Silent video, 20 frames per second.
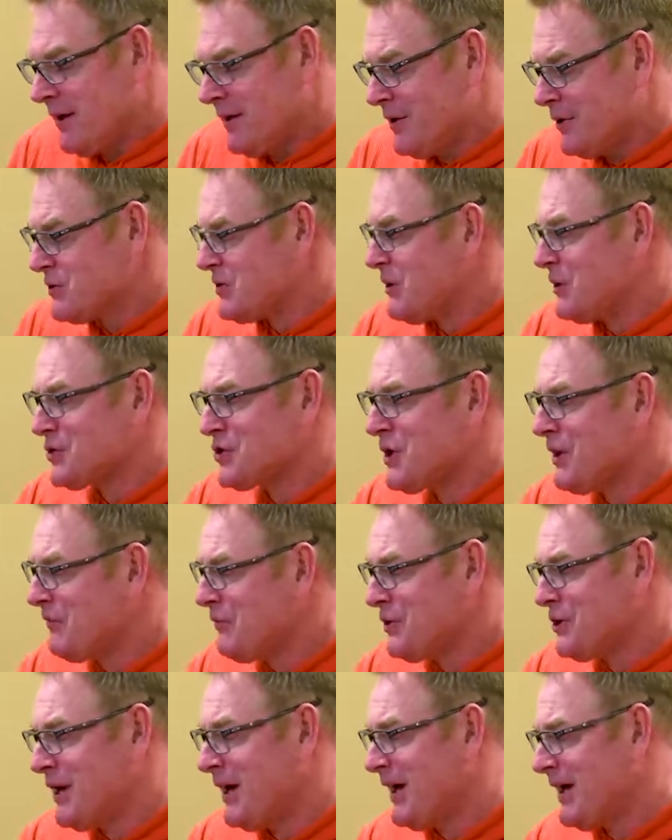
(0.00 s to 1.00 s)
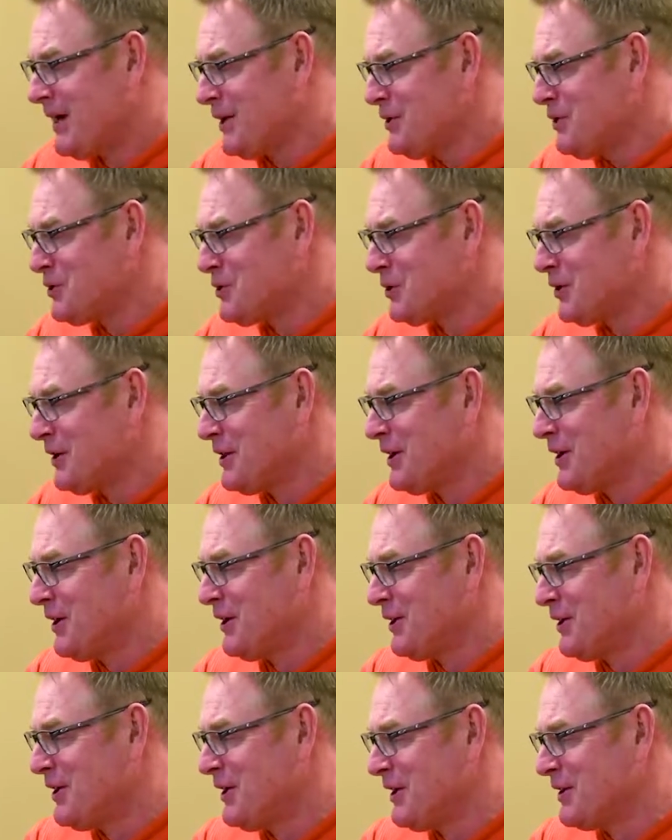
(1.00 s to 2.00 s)
There's there's give and take, and usually there,
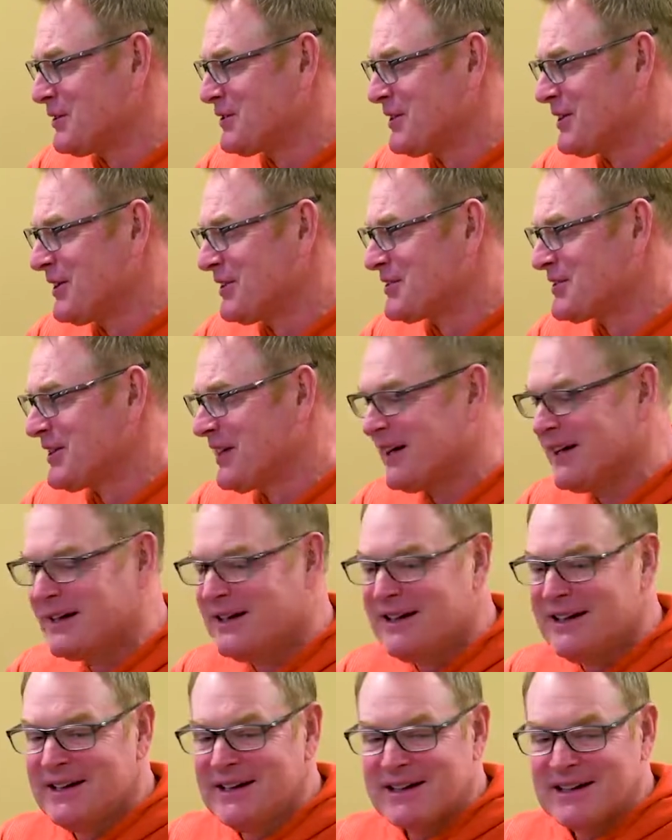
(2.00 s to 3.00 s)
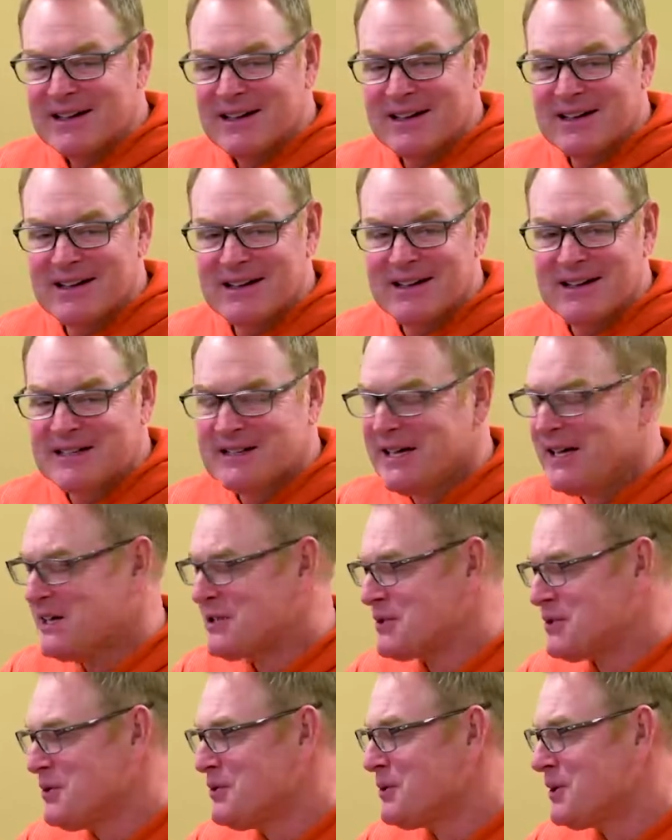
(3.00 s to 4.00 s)
there's there's uh, uh, it
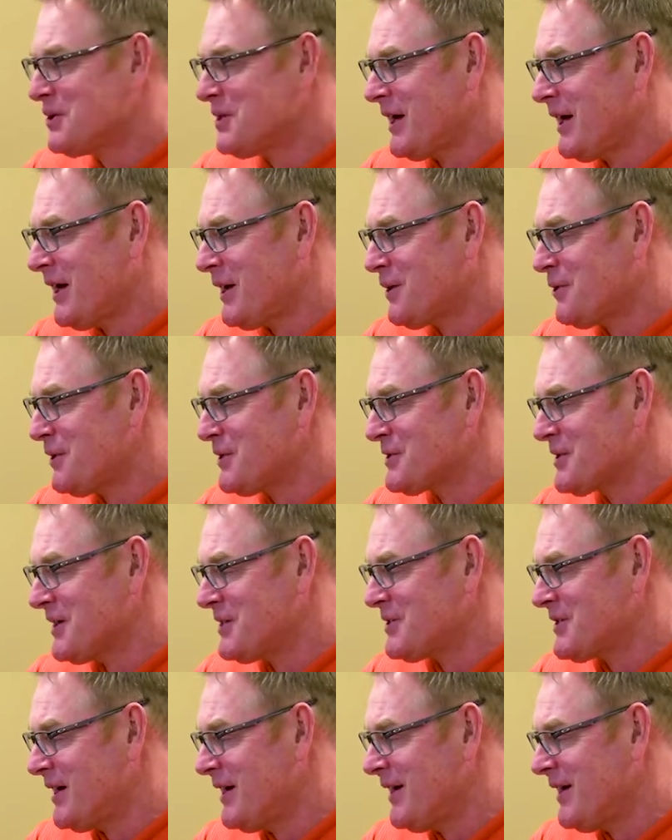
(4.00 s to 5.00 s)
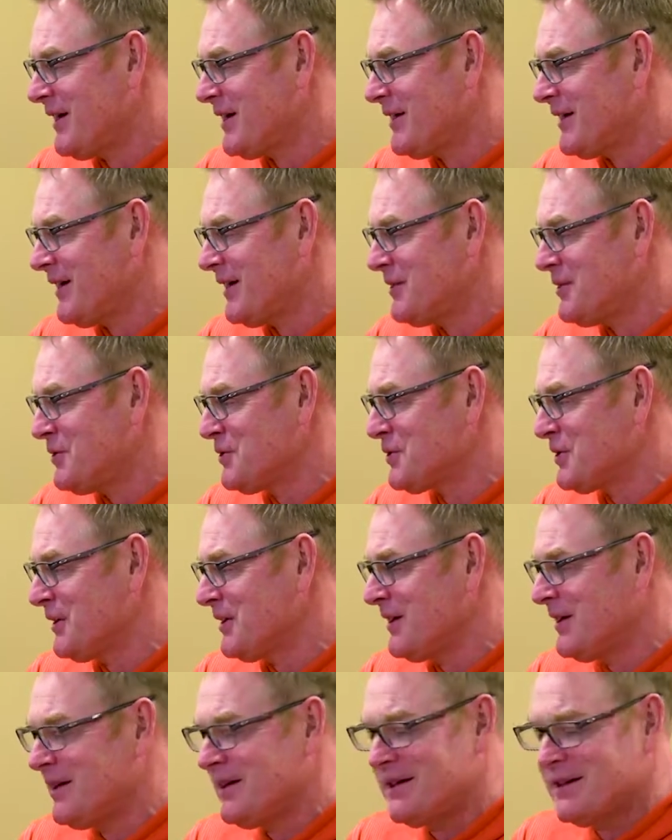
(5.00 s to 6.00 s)
takes two to tango, as they say, and and
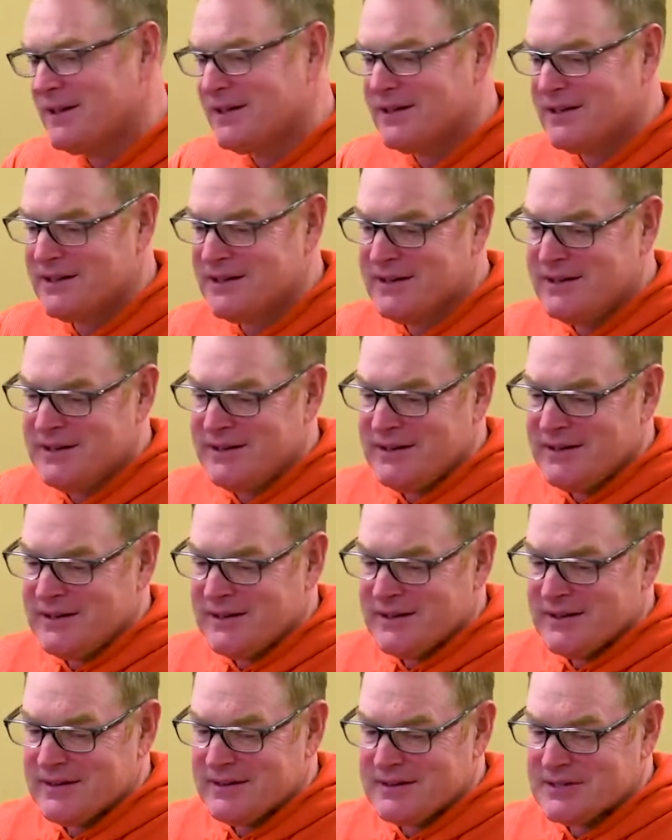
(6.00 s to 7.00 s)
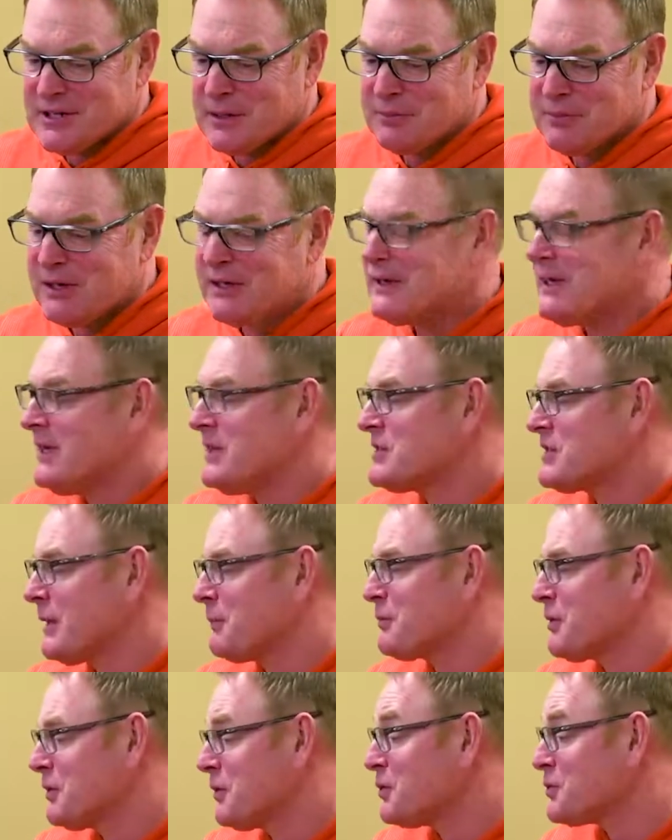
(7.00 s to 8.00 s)
usually uh, something leads
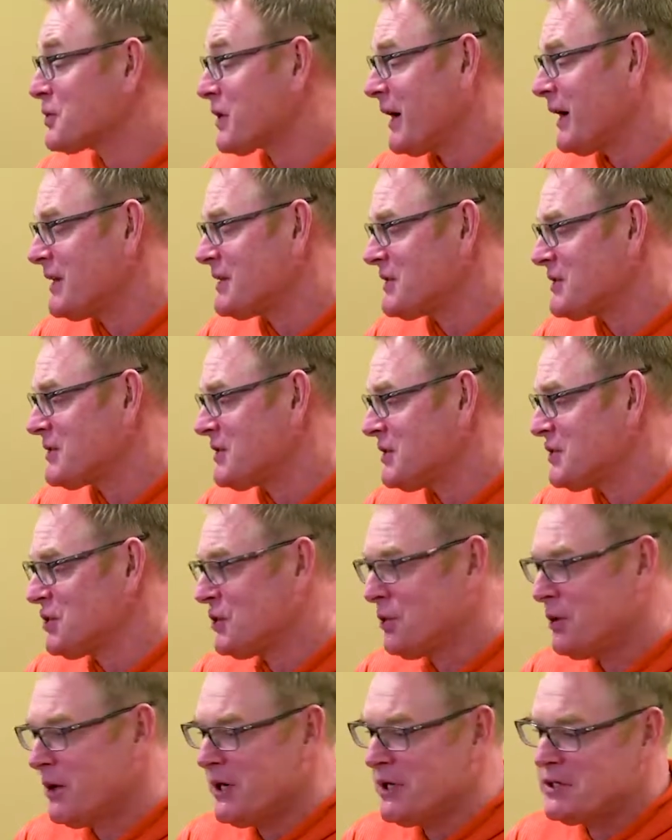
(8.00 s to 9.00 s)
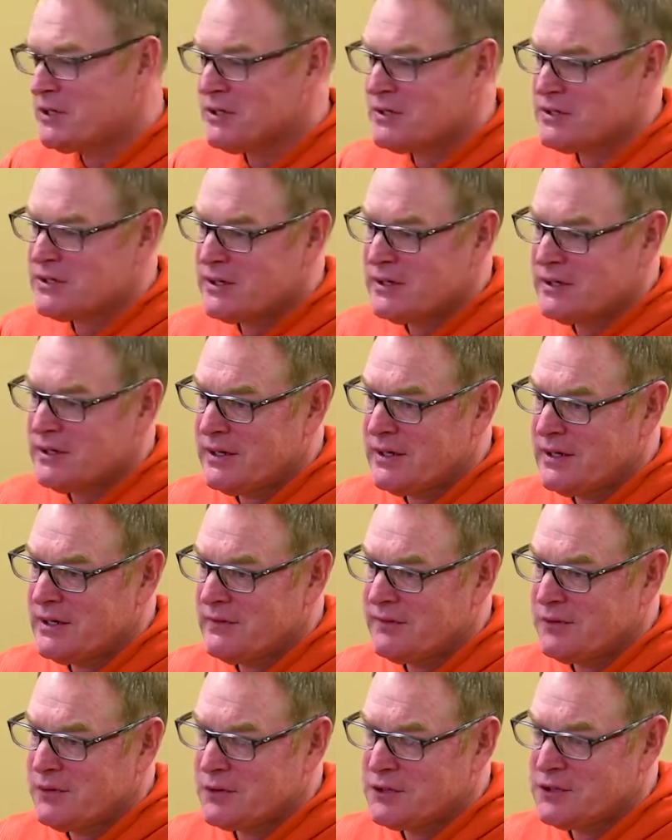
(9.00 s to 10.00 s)
up to those kinds of situations, and and
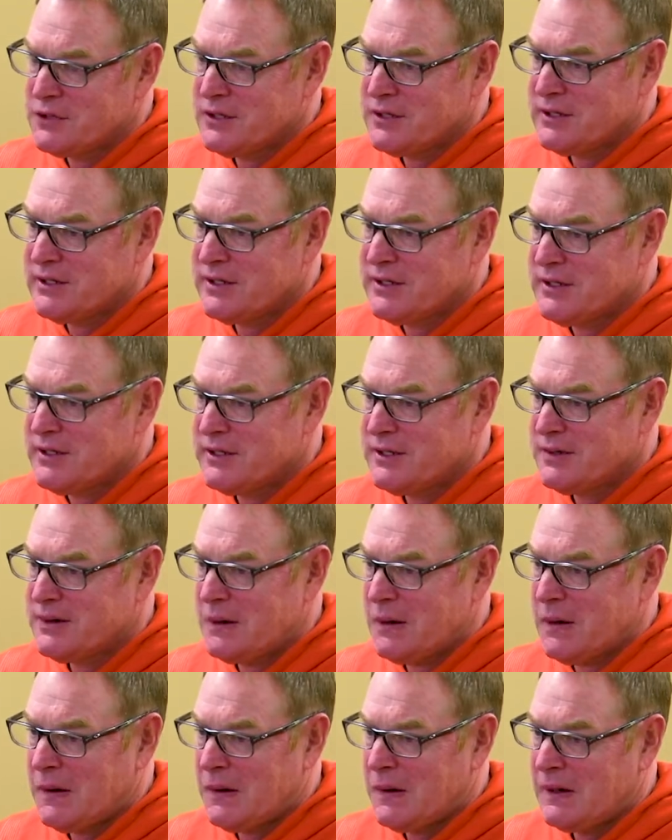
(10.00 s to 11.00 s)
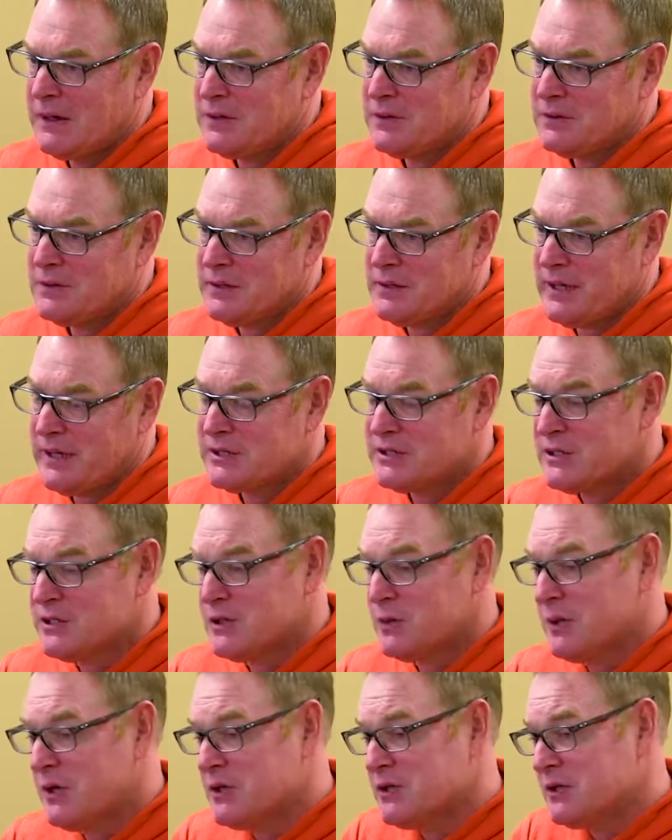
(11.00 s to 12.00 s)
unfortunately, uh, you know, in that
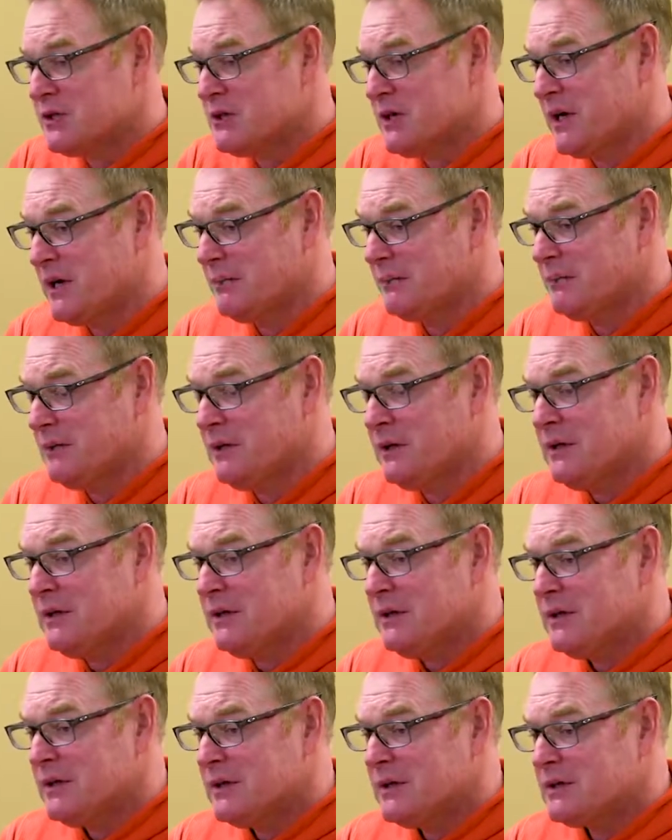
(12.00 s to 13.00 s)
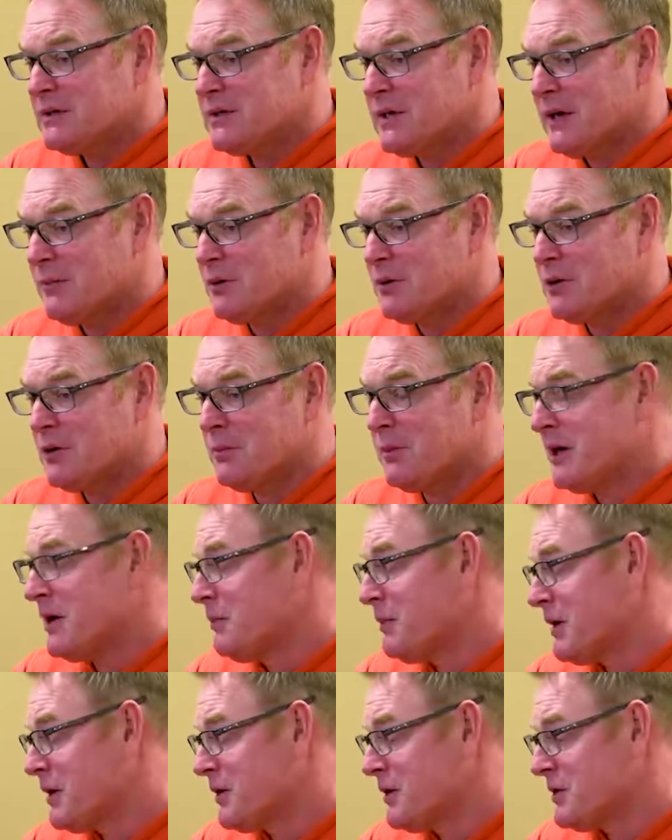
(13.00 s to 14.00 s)
situation, Sam Sam could have
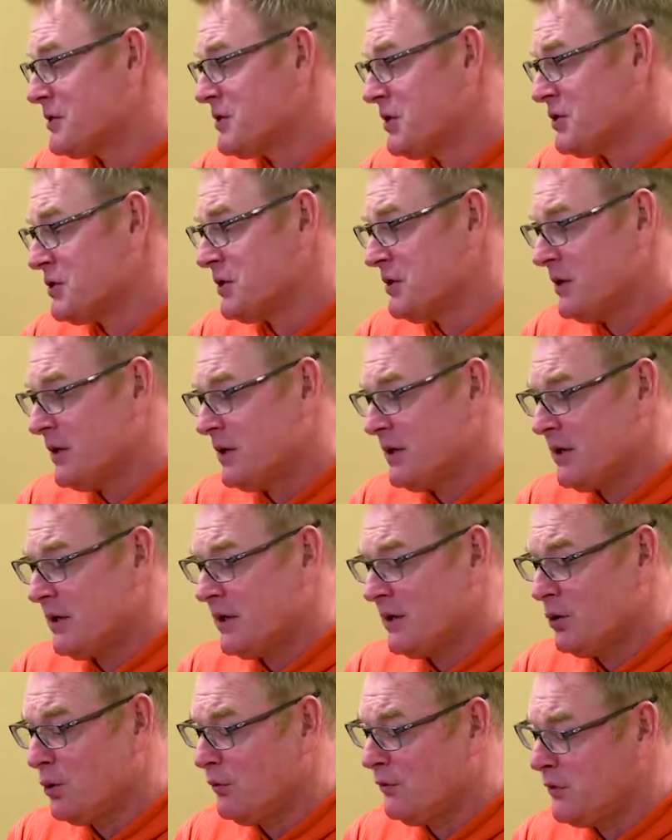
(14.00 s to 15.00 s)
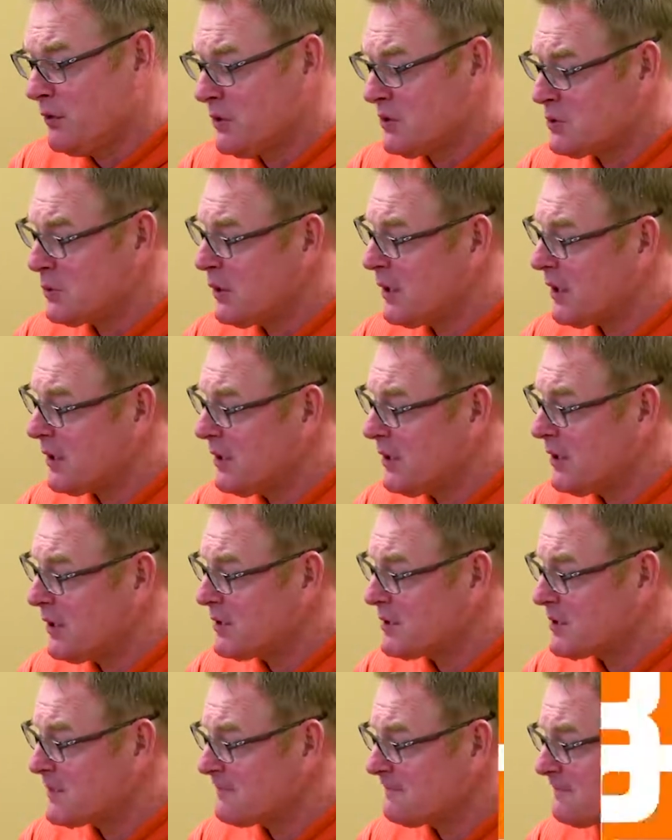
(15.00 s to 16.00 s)
made a better decision, uh, and hopefully this weekend he does.